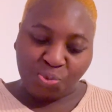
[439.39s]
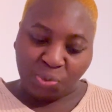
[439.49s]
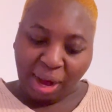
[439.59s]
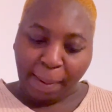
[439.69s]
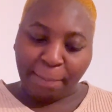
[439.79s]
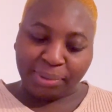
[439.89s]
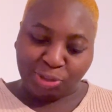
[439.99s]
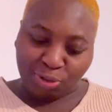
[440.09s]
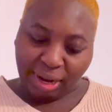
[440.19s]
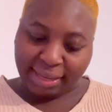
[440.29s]
wrap
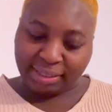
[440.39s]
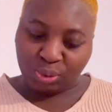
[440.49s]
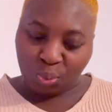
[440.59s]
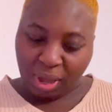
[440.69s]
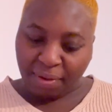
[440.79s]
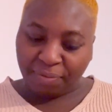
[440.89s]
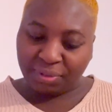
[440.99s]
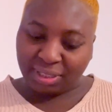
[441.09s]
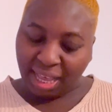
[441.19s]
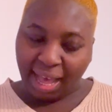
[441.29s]
dress with
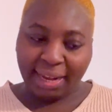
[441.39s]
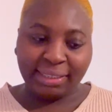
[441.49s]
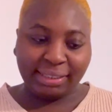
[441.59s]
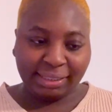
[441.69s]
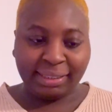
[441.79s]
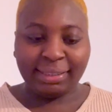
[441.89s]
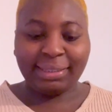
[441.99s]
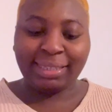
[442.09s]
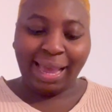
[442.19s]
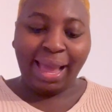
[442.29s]
tight
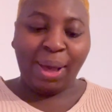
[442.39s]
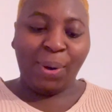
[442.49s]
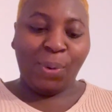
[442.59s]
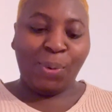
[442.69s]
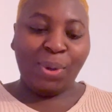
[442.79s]
detail.